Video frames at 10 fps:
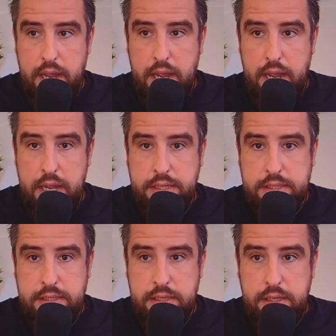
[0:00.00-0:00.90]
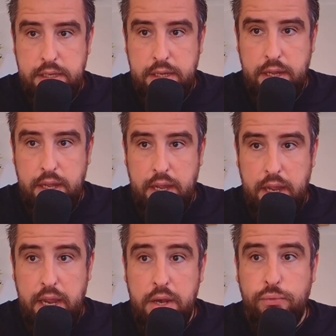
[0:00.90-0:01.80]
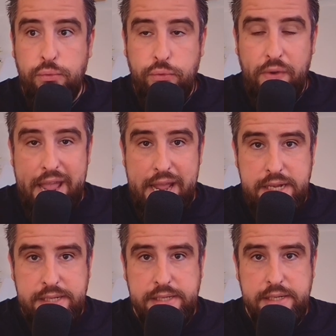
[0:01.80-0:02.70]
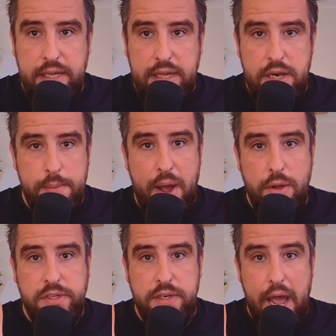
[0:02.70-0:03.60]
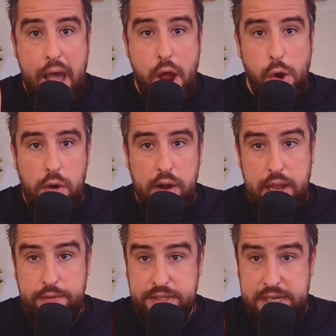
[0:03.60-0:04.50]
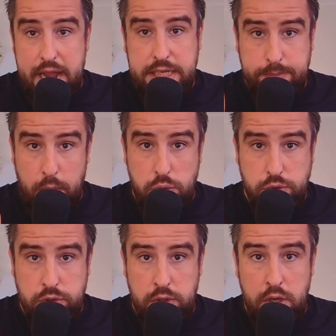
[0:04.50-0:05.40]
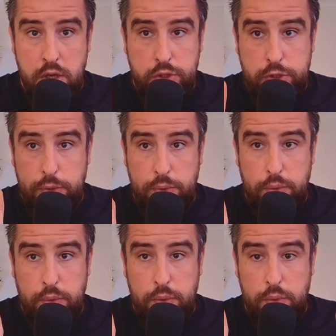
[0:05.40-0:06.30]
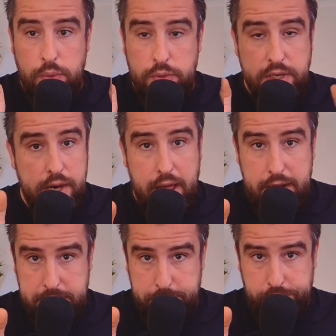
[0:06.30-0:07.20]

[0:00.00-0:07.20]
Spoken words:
it fades in about an hour if it's exposed to sunlight.